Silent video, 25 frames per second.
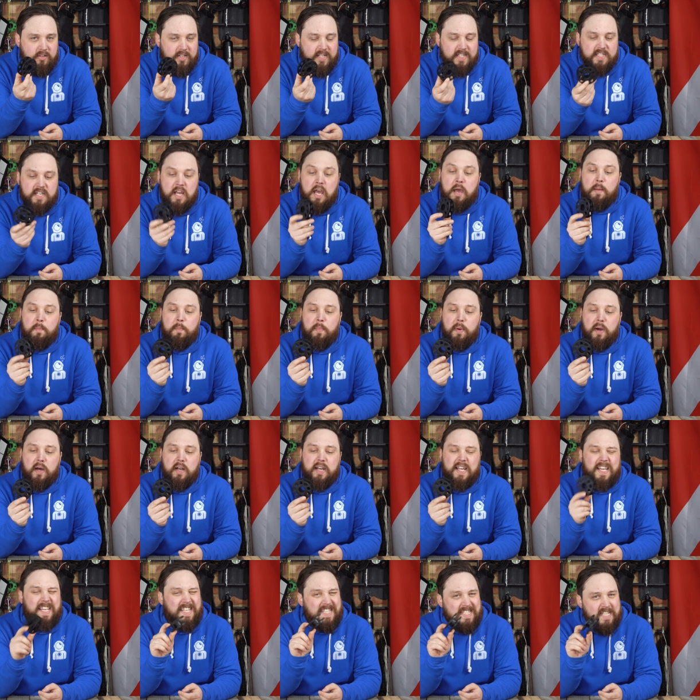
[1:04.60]
on it,
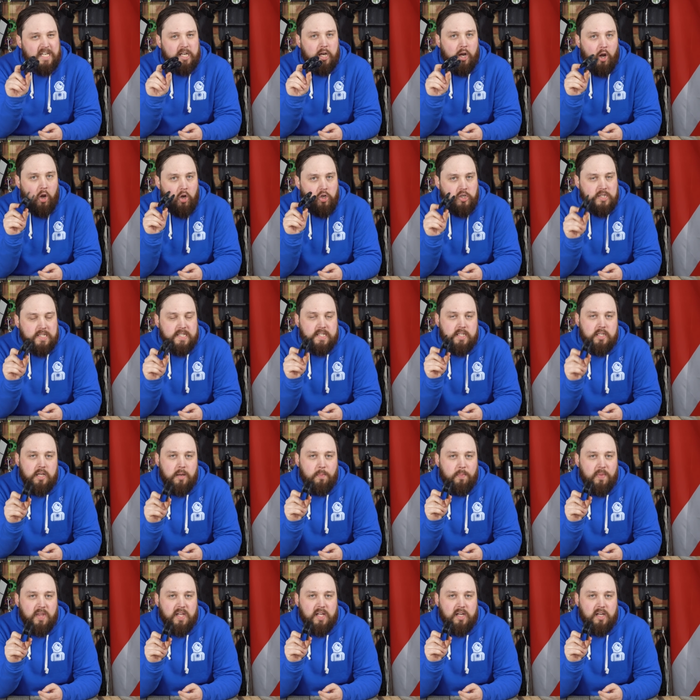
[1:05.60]
but it's going to look
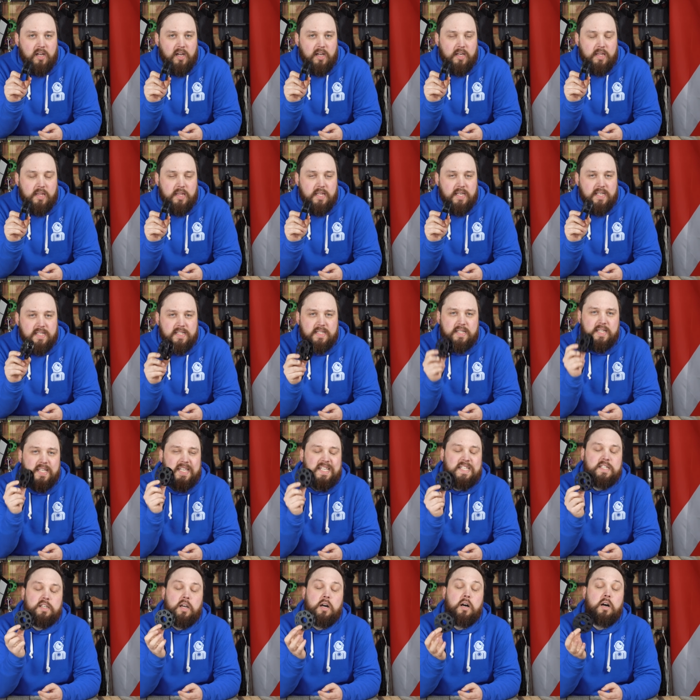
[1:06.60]
something like this.
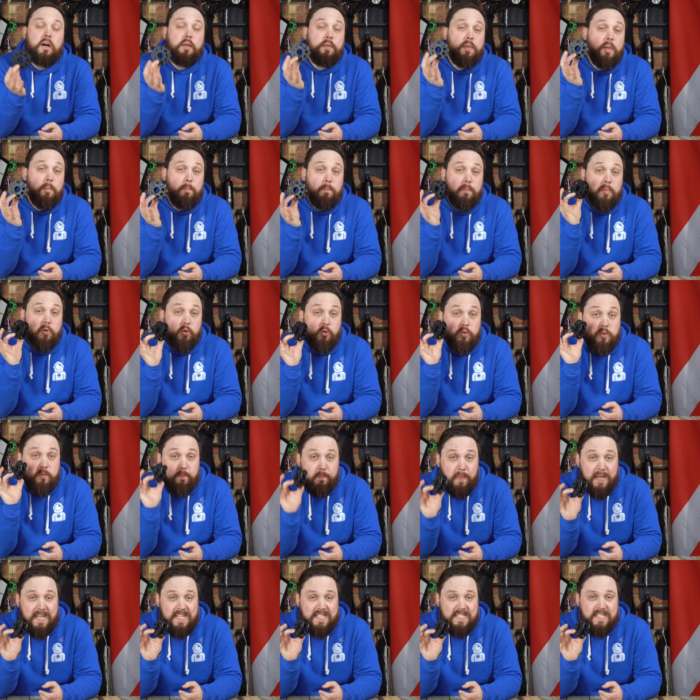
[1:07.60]
These are the most
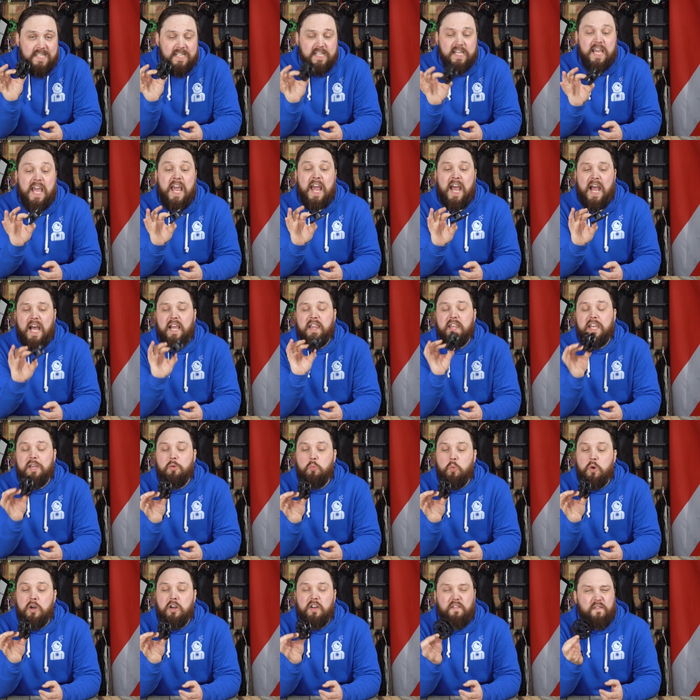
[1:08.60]
basic, and they
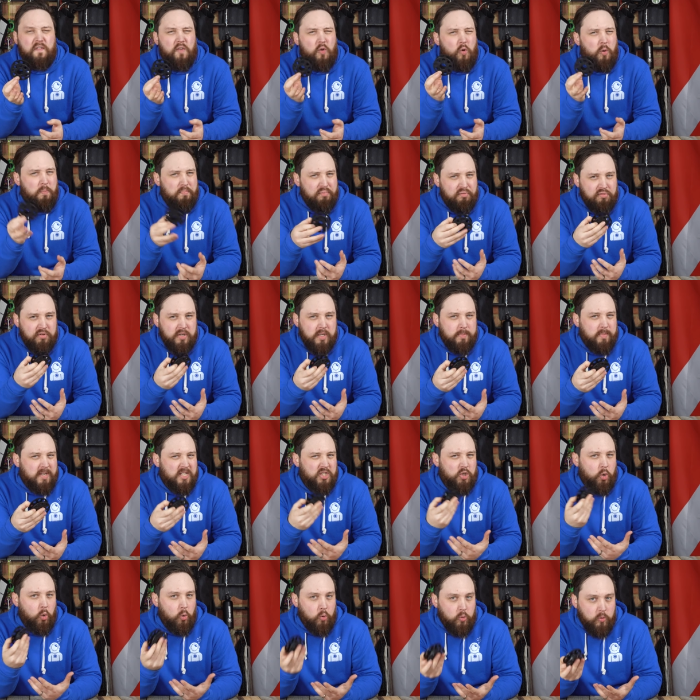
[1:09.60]
work for pretty
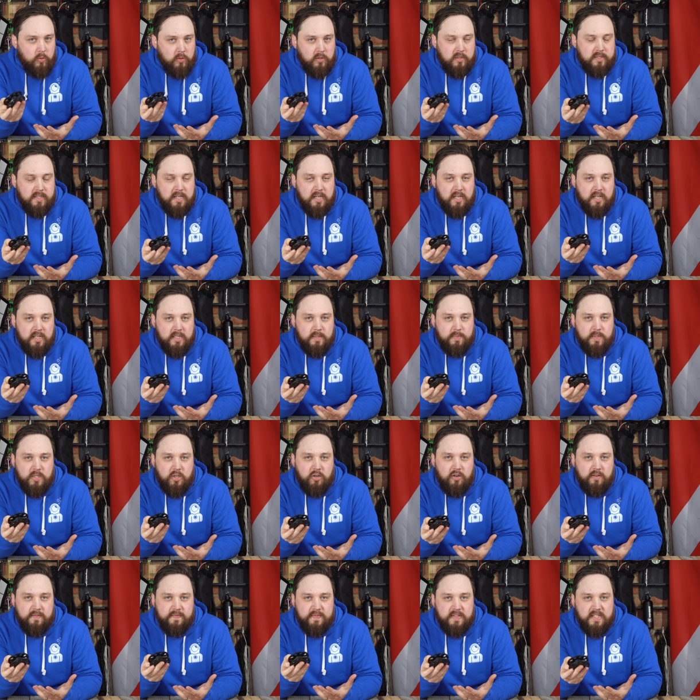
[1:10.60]
much all types
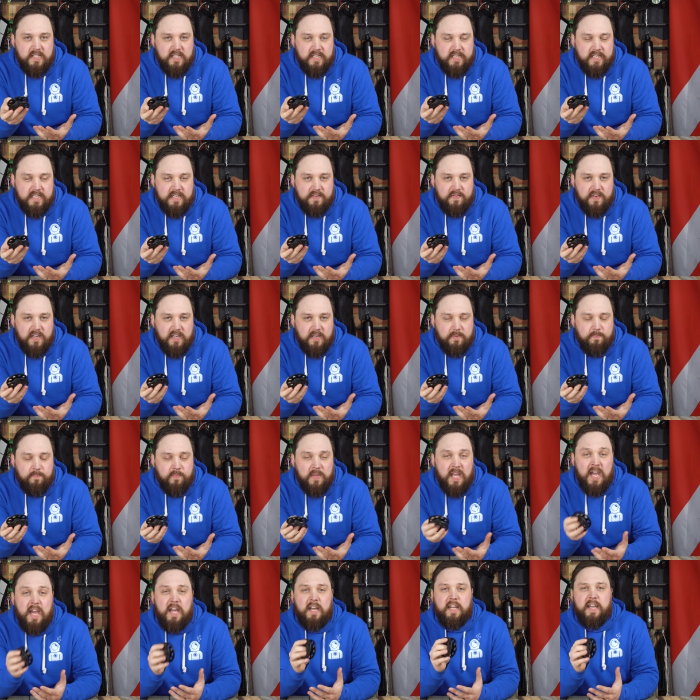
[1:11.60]
of diving.
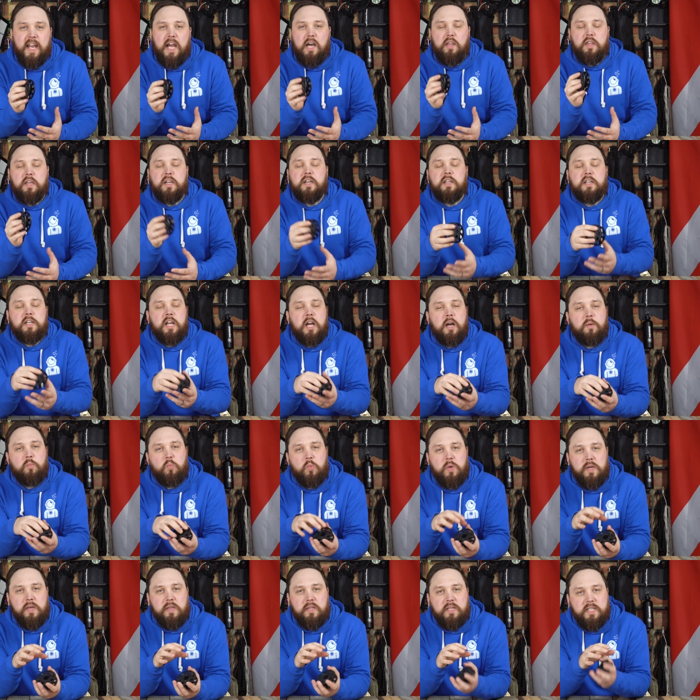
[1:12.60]
Now, they're going to come
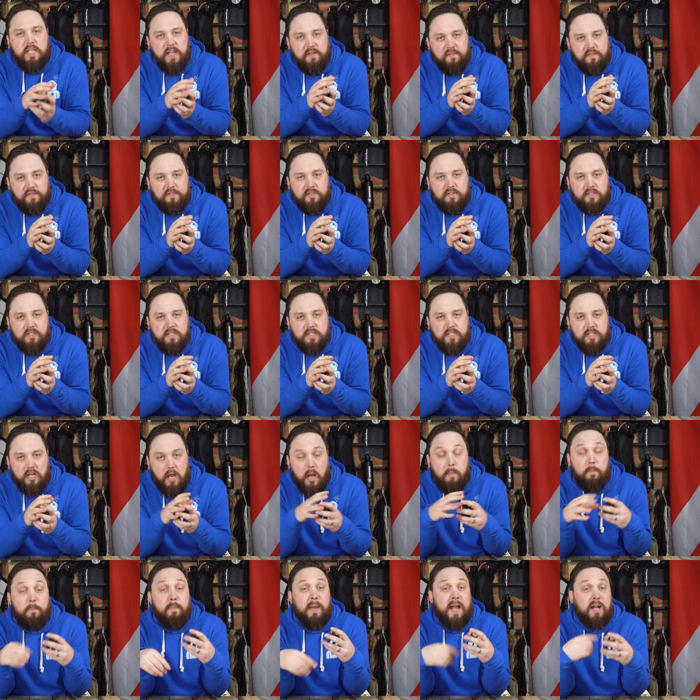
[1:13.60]
with different
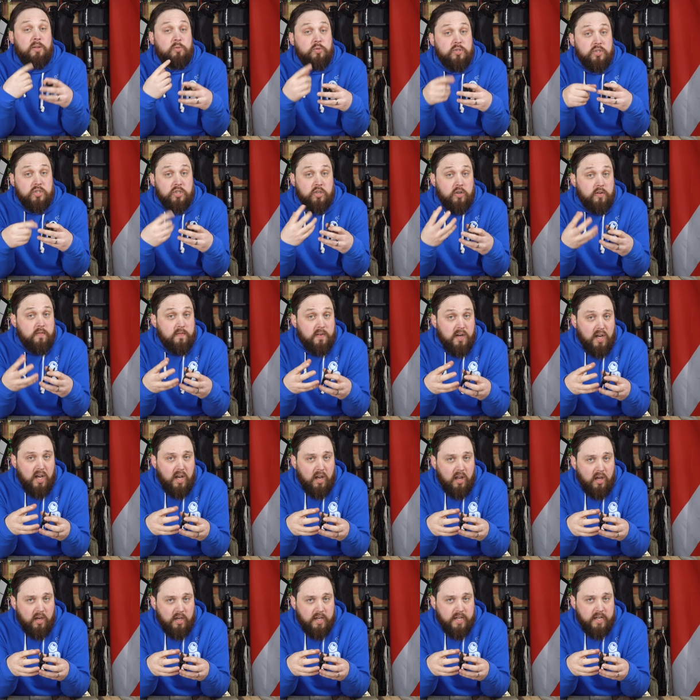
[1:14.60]
amounts of
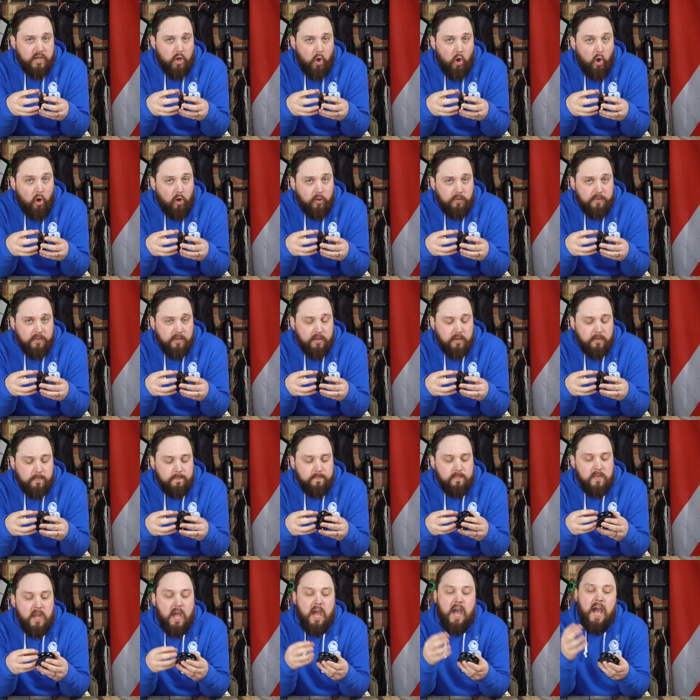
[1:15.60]
line on
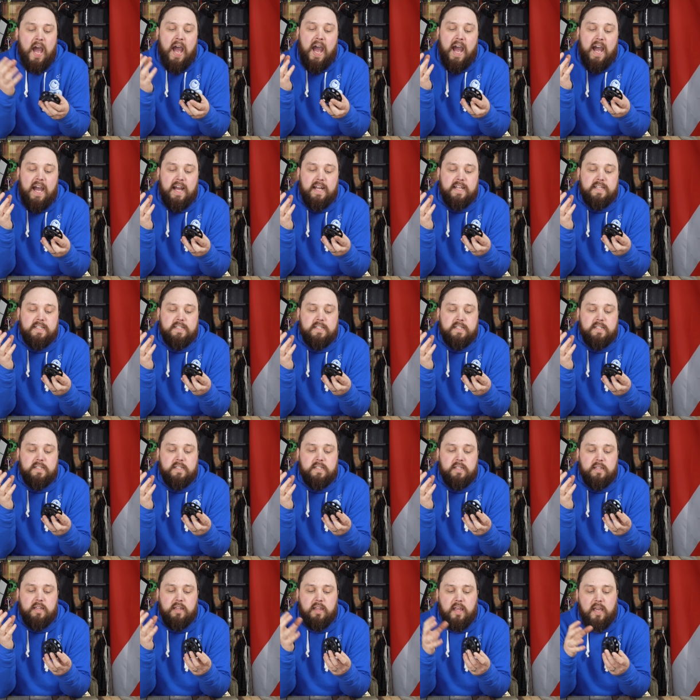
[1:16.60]
them, and
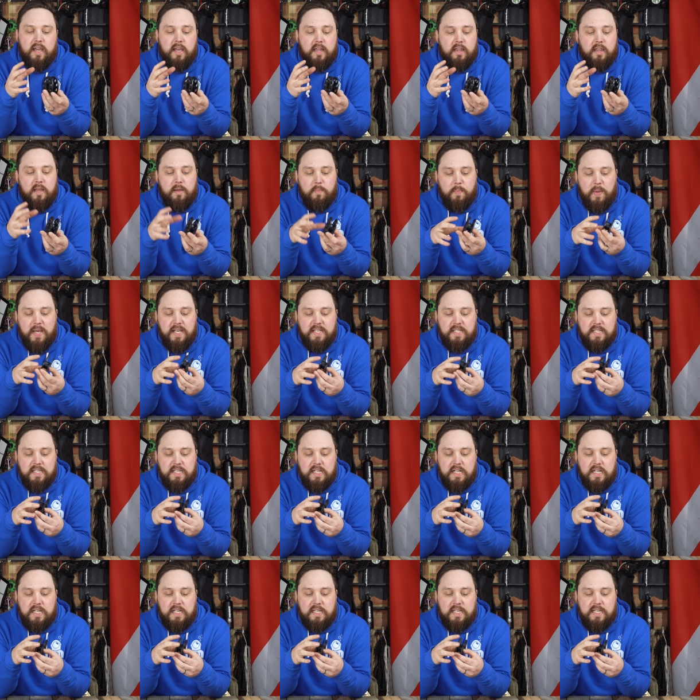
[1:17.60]
they're, they're
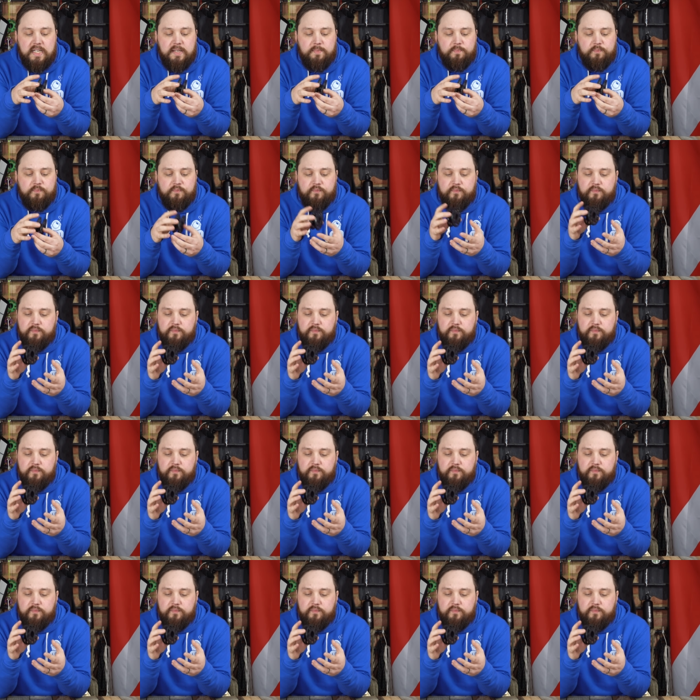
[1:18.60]
basically...